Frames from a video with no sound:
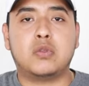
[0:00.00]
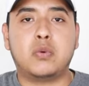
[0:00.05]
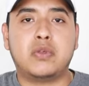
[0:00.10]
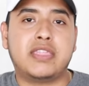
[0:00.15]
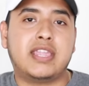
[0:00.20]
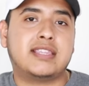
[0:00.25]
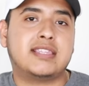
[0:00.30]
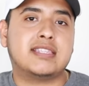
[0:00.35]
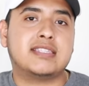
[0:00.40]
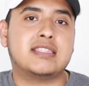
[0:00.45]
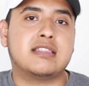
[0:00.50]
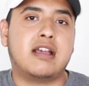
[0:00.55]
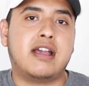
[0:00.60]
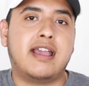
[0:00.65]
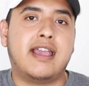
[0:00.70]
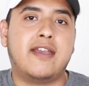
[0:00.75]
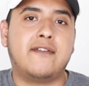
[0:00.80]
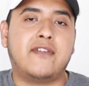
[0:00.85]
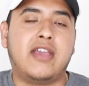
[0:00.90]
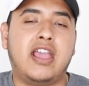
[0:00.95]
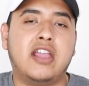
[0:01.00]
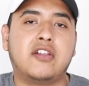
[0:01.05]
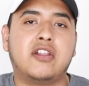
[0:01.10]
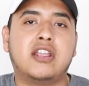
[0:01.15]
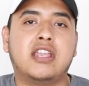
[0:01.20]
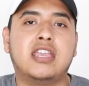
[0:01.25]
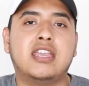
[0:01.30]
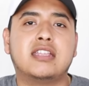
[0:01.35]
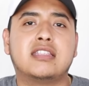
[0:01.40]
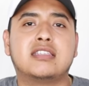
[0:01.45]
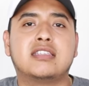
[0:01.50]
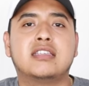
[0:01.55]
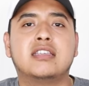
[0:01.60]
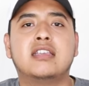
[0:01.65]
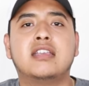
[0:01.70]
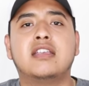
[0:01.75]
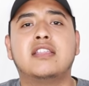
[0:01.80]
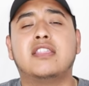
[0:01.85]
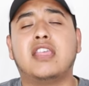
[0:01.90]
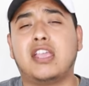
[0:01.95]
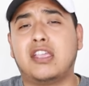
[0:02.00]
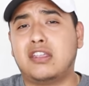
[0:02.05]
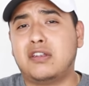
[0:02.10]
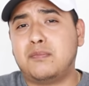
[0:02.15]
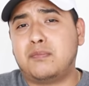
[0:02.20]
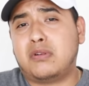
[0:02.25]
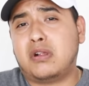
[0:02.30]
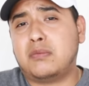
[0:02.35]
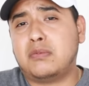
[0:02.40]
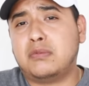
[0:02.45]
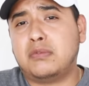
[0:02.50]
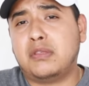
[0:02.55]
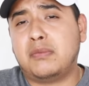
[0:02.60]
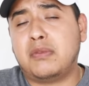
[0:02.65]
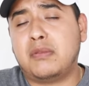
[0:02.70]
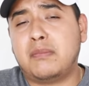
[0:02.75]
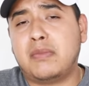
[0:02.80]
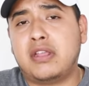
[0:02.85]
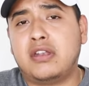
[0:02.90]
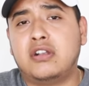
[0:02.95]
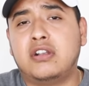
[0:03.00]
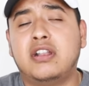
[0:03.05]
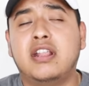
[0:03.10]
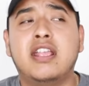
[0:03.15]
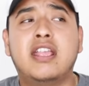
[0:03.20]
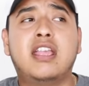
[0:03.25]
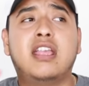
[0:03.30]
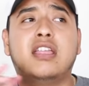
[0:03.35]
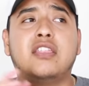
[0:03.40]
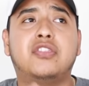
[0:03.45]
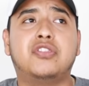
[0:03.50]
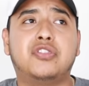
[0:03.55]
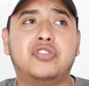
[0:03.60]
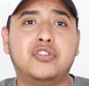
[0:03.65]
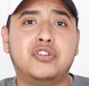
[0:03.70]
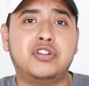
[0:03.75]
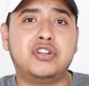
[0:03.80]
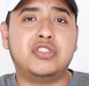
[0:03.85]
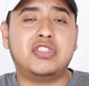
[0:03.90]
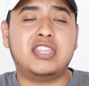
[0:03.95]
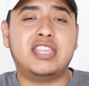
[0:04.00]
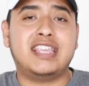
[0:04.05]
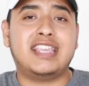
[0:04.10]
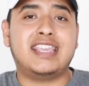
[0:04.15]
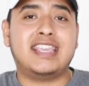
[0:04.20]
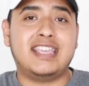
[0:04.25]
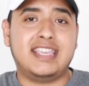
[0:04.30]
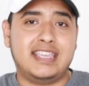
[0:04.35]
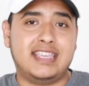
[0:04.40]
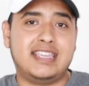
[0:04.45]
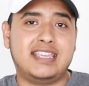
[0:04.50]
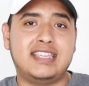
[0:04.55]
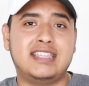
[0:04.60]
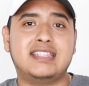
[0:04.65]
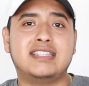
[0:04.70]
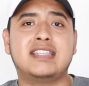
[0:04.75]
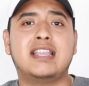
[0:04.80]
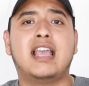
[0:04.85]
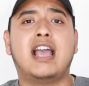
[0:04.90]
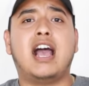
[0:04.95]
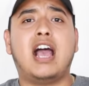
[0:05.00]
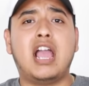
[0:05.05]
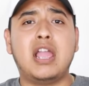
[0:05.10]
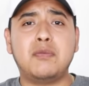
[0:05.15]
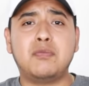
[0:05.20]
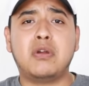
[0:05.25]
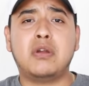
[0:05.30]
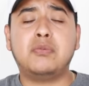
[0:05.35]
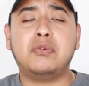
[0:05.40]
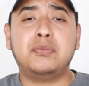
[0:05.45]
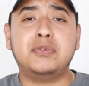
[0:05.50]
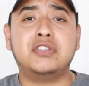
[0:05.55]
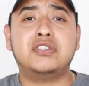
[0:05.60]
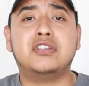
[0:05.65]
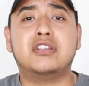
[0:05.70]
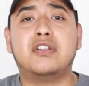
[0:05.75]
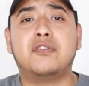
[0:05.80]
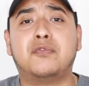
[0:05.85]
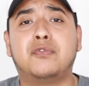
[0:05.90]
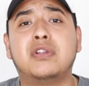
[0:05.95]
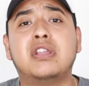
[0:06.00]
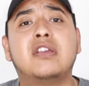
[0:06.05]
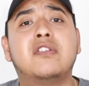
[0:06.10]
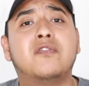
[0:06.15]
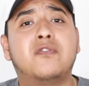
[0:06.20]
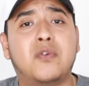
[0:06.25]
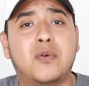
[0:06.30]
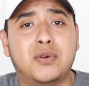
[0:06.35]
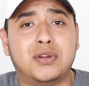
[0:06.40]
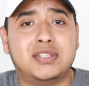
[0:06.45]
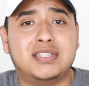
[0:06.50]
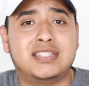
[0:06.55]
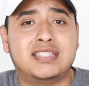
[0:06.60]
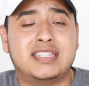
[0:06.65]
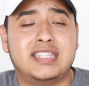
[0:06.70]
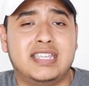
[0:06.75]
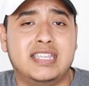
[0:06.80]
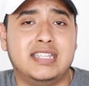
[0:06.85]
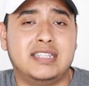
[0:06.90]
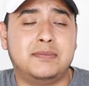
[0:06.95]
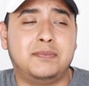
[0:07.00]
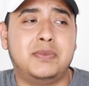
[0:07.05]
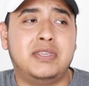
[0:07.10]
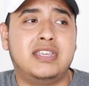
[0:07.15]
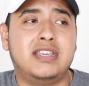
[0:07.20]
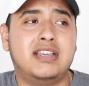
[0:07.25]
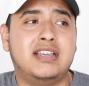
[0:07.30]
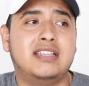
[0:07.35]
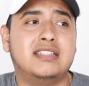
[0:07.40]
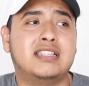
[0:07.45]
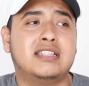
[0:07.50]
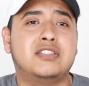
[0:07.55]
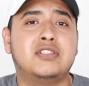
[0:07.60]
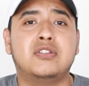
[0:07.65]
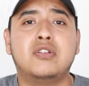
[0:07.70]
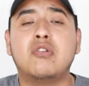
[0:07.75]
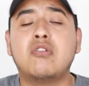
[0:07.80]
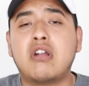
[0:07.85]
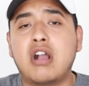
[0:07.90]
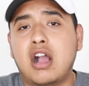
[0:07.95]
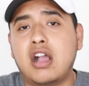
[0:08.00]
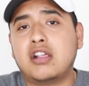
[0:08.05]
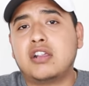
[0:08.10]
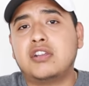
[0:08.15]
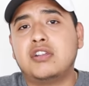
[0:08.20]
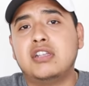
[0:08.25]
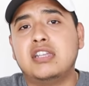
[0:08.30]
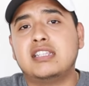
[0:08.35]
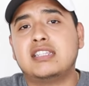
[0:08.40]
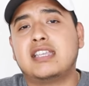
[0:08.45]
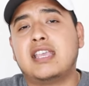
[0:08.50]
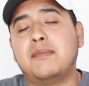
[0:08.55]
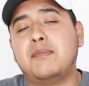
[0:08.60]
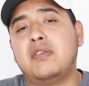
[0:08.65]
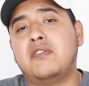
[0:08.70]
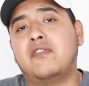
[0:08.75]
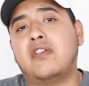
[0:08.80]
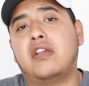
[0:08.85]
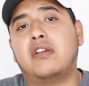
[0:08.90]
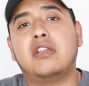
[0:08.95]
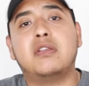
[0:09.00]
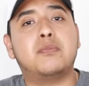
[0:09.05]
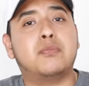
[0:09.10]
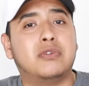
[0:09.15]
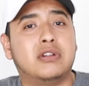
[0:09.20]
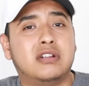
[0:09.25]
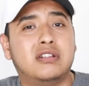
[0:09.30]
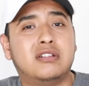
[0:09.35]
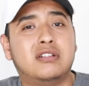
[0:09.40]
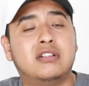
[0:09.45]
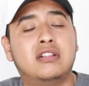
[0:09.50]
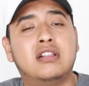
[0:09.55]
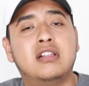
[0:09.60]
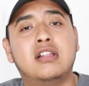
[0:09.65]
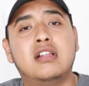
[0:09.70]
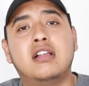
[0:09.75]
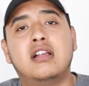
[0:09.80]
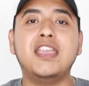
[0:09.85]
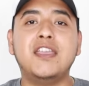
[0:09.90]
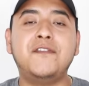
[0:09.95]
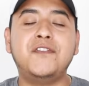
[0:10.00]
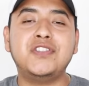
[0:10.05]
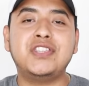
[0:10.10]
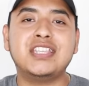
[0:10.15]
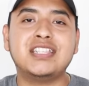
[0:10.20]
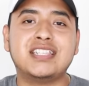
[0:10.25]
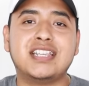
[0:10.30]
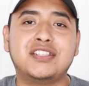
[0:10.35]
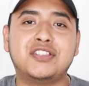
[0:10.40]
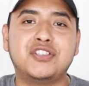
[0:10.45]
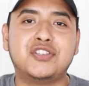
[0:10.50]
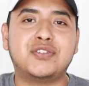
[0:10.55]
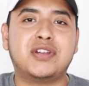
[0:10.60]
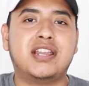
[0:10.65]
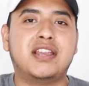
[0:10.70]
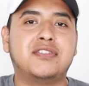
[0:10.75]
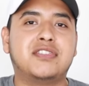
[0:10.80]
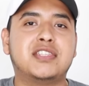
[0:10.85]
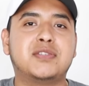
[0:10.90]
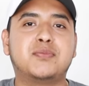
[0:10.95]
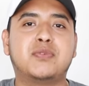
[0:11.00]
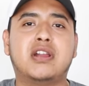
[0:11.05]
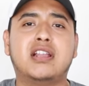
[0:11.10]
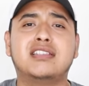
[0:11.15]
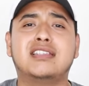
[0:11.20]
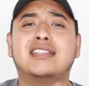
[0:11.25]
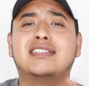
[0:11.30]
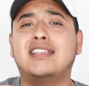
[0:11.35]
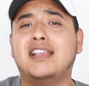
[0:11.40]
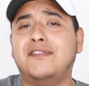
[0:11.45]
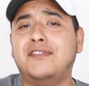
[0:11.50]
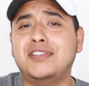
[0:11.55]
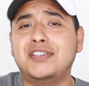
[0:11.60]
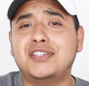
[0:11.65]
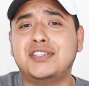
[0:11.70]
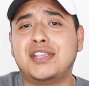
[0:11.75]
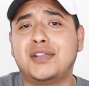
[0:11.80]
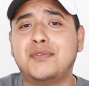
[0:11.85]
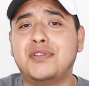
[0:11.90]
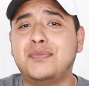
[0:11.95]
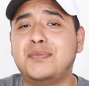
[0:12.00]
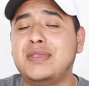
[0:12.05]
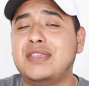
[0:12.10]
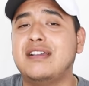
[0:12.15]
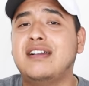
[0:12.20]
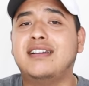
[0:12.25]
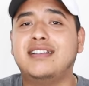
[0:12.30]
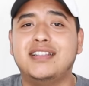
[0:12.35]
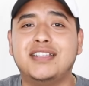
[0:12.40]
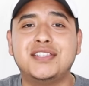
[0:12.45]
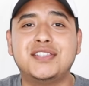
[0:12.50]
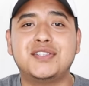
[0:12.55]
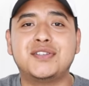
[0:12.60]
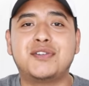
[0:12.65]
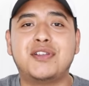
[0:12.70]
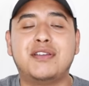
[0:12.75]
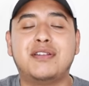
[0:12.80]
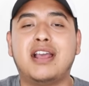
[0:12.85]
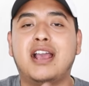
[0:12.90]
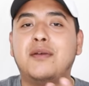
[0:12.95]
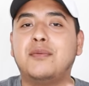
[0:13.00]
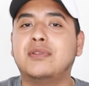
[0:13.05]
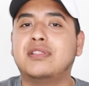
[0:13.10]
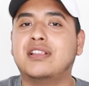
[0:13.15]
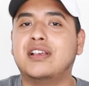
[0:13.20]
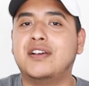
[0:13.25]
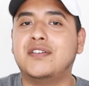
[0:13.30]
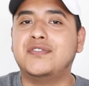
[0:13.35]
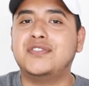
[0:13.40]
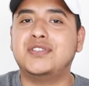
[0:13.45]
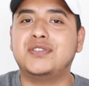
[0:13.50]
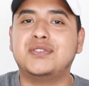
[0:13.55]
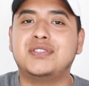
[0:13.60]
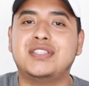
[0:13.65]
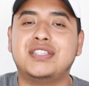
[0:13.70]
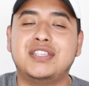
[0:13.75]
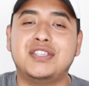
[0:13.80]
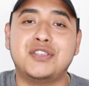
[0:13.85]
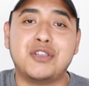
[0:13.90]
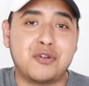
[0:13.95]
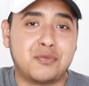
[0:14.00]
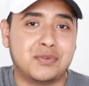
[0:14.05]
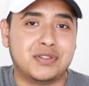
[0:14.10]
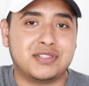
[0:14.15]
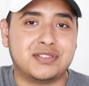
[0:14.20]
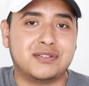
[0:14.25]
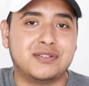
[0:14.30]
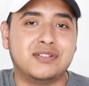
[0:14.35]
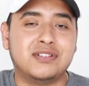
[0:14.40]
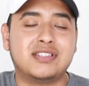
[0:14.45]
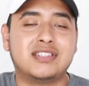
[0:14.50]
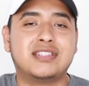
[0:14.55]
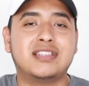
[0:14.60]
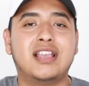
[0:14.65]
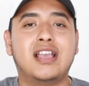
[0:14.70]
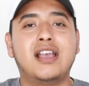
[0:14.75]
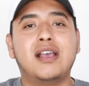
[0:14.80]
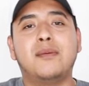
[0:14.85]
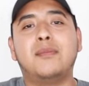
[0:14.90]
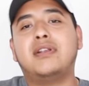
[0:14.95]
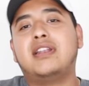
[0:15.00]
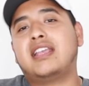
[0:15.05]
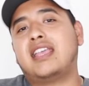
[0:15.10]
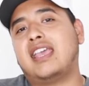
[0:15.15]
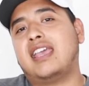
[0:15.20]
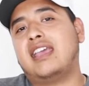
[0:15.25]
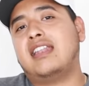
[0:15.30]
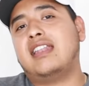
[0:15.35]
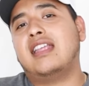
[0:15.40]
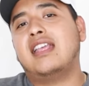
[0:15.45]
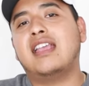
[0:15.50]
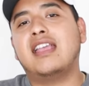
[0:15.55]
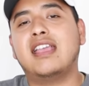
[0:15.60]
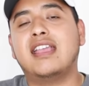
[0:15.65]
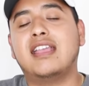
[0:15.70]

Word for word: the one that does not have aggregate. That could have probably been better. Third thing is I probably should have reinforced it because, as you know, concrete can be very brittle. If you decide to try out this project, definitely share with me on Instagram. I would love to see your results. But again,